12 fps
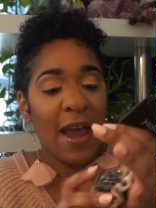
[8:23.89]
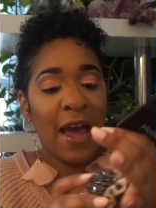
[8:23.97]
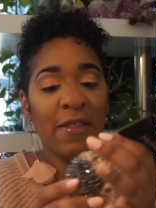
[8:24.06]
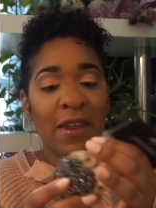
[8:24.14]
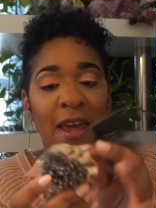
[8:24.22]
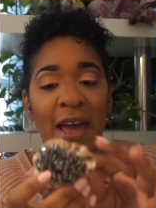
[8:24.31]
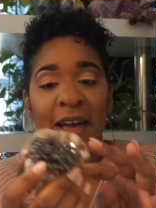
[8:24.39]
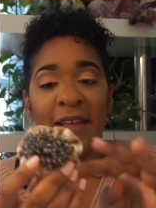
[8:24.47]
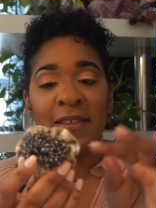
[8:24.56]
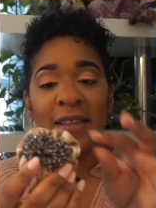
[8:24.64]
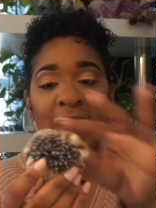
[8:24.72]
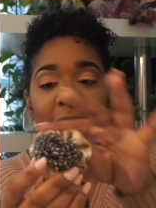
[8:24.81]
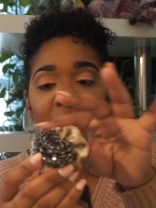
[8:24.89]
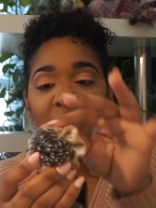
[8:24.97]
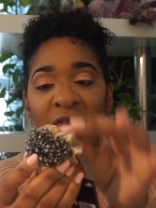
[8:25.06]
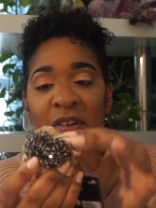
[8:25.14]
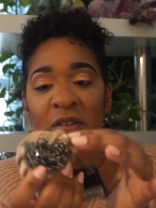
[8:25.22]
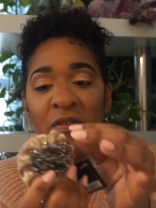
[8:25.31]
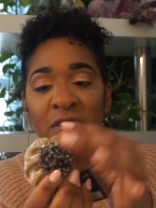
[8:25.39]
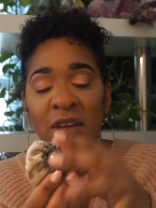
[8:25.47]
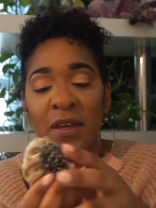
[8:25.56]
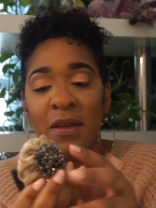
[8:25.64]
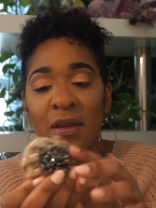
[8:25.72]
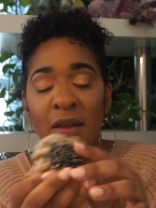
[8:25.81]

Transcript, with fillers: And then it has like a velvet